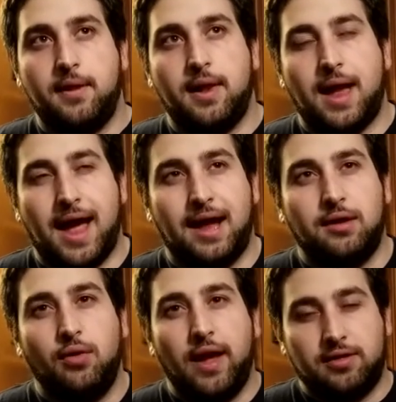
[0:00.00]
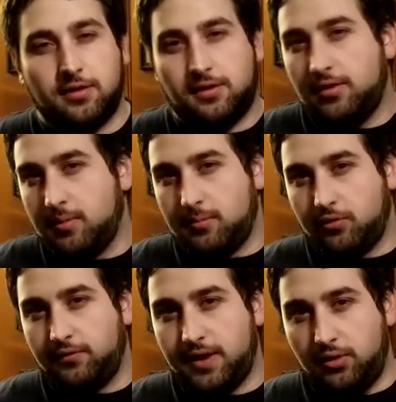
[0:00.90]
I'd like to see them
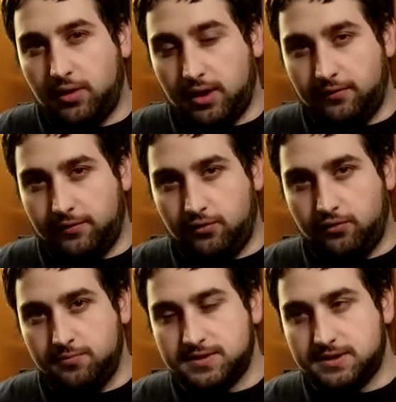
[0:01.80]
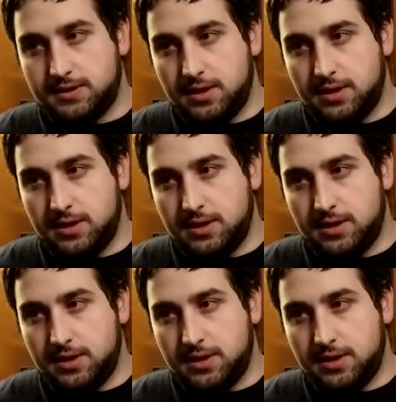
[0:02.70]
improve their looking for groups,